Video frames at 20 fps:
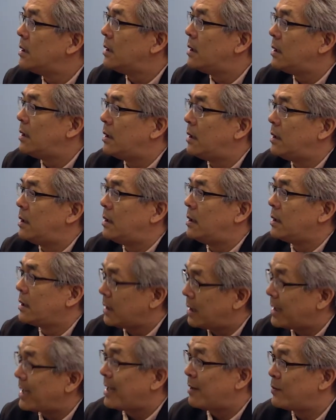Uh,
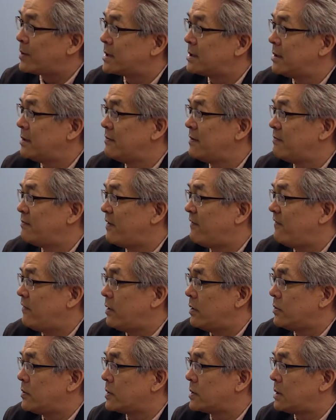I was living my
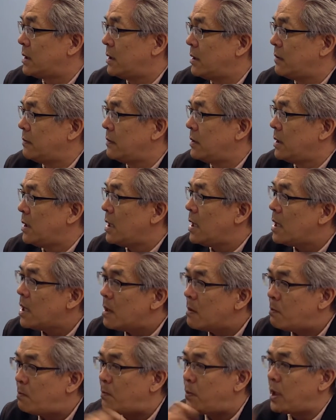father's life,
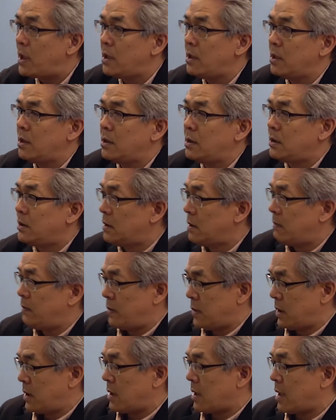but yeah,
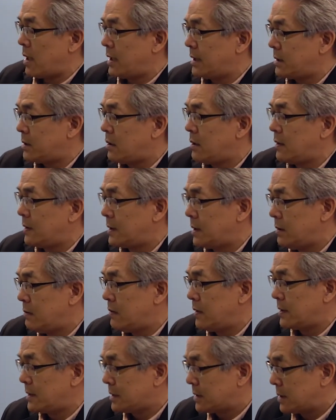I started CIC,
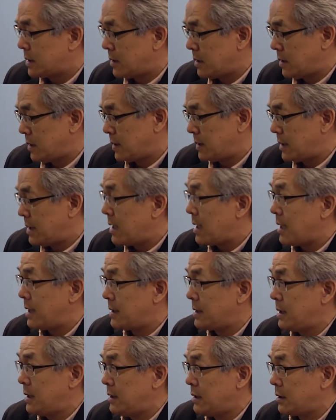uh,
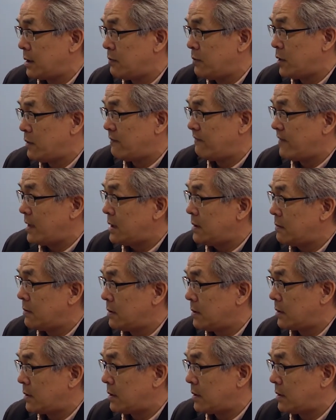the Community Investment